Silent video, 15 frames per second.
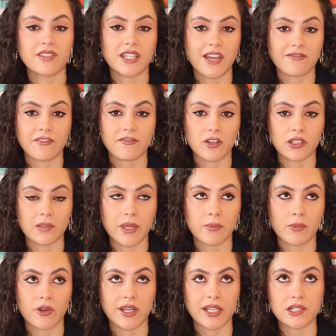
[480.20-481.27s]
the Neverfull a bit
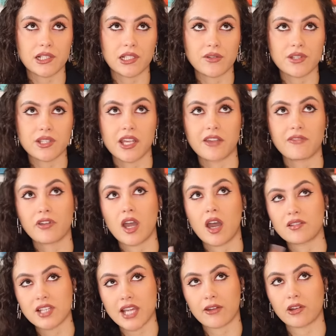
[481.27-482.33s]
more exclusive,
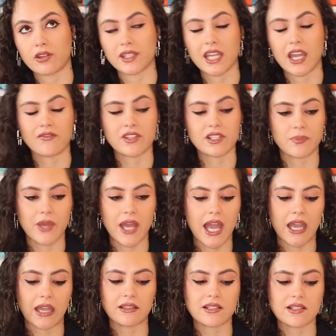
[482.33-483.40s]
cut down on the canvas
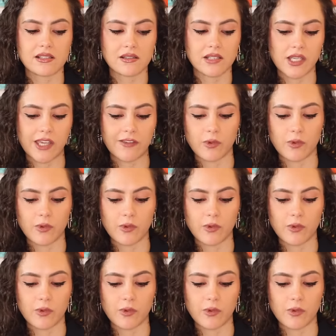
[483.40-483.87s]
bags, give